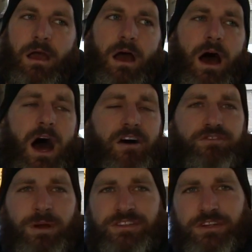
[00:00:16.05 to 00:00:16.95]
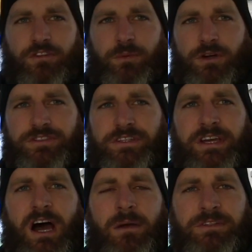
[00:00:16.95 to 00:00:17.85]
For myself
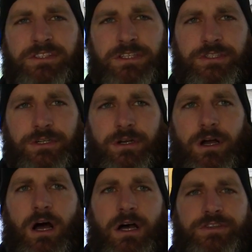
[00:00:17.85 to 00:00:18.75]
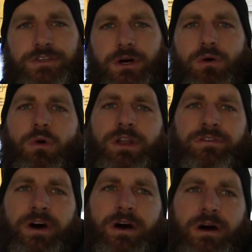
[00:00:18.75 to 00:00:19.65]
personally, I'm a teacher, so one
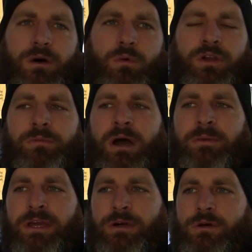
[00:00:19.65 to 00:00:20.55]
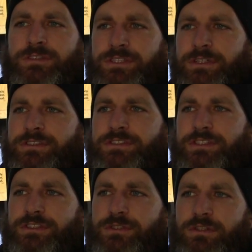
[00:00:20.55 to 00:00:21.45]
of my main goals here is to
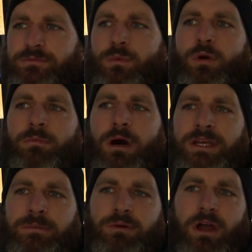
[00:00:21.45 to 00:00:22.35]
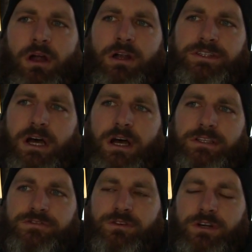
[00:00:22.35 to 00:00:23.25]
see sort of more money
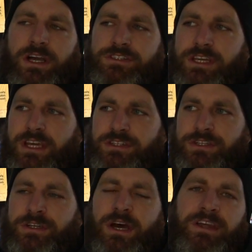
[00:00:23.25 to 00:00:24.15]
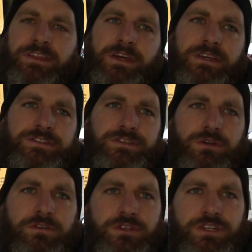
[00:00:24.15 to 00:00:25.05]
prioritized for education. I think it's
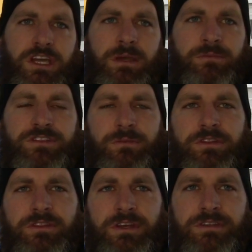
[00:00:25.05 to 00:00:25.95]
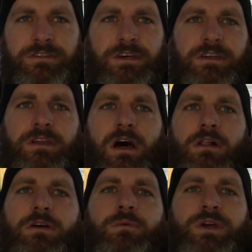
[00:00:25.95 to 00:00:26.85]
sort of a shame that some of the things that not
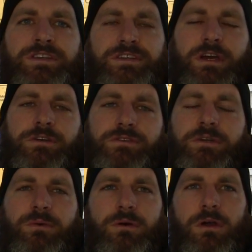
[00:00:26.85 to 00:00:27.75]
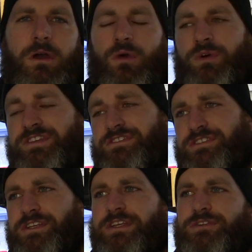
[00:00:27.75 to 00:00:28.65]
only we as a country, but we as the
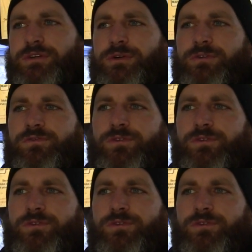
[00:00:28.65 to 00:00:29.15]
city do